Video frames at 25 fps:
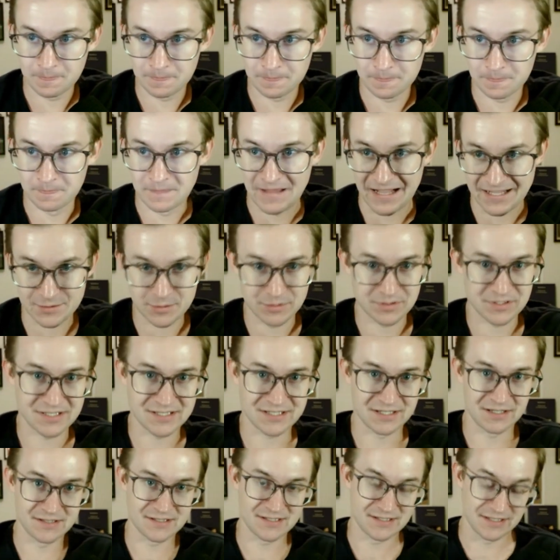And that's what the
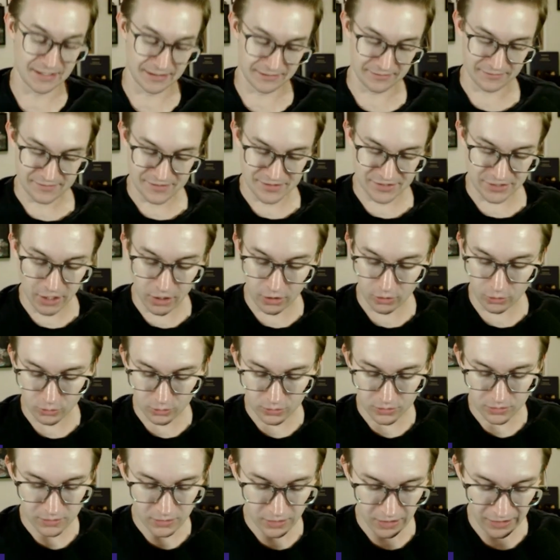Suns did. So
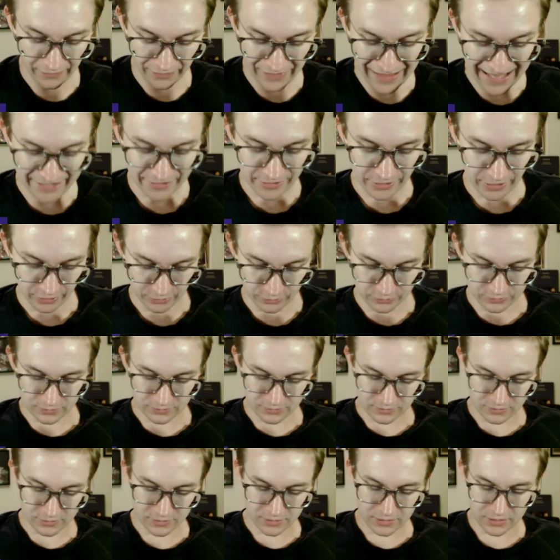on that note,
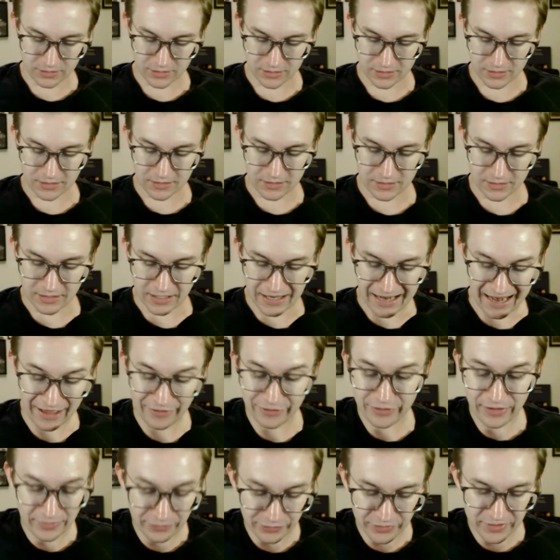I
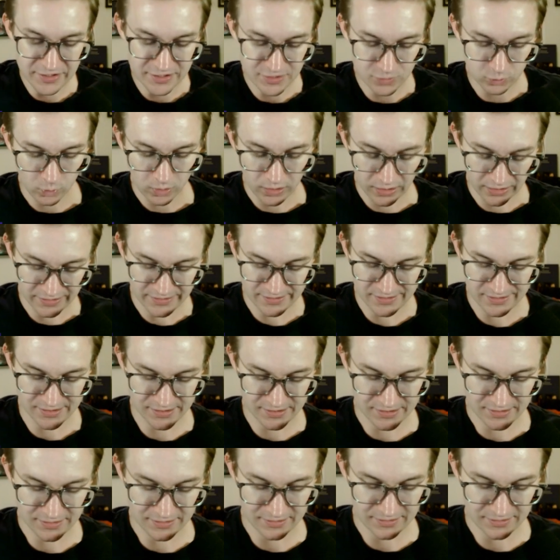thought this was